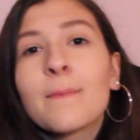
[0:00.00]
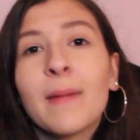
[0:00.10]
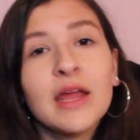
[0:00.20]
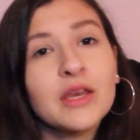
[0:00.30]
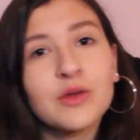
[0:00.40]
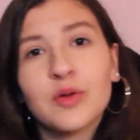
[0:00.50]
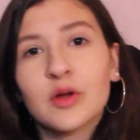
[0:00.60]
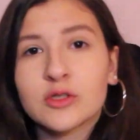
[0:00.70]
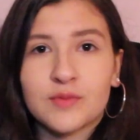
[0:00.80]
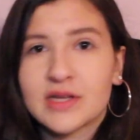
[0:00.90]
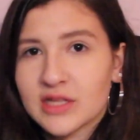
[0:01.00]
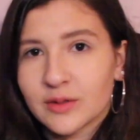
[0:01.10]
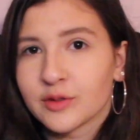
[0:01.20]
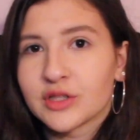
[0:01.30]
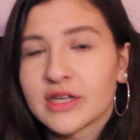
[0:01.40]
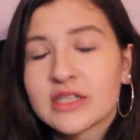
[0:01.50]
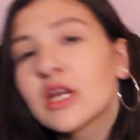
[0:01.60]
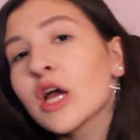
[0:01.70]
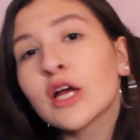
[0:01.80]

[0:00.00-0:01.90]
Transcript: my New Year's resolutions.